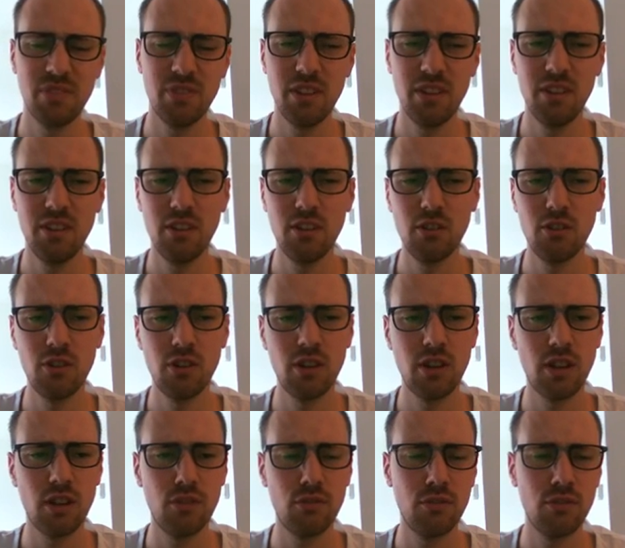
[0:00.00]
he doesn't really
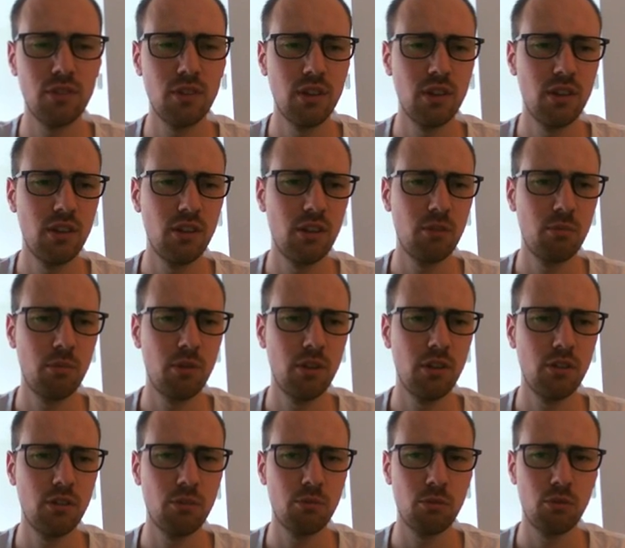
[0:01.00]
have his
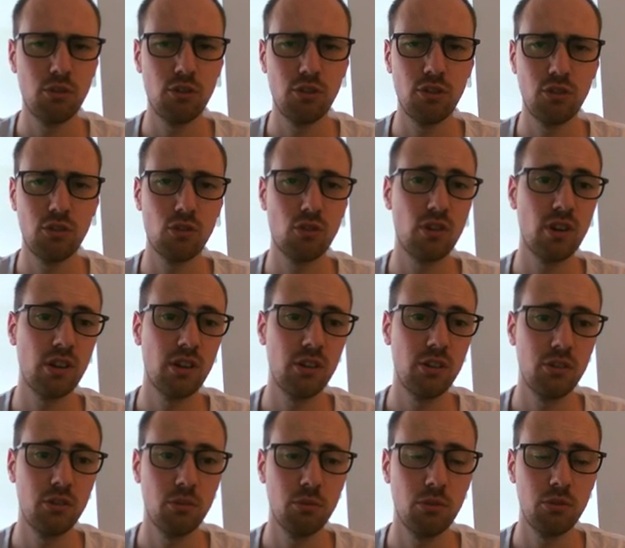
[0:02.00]
pieces positioned correctly
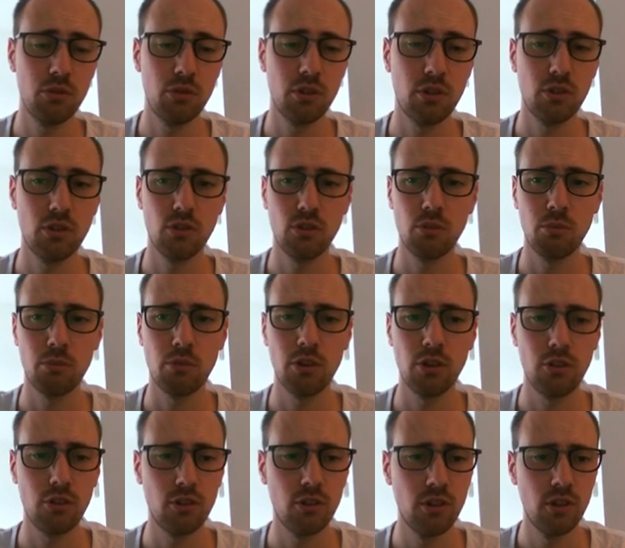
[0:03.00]
to exert some
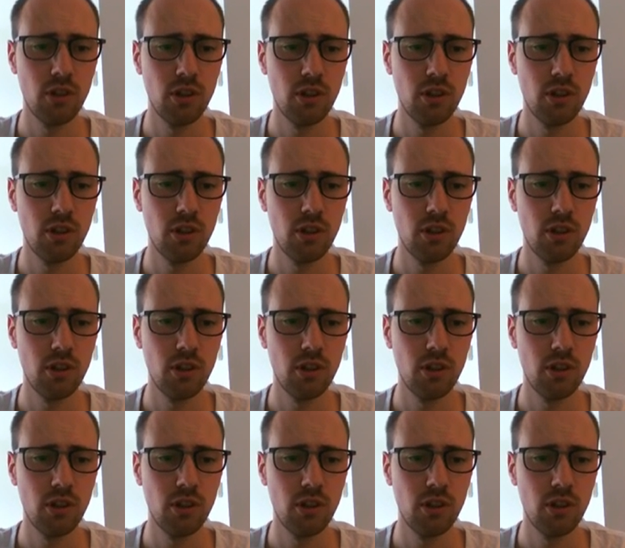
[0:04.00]
pressure.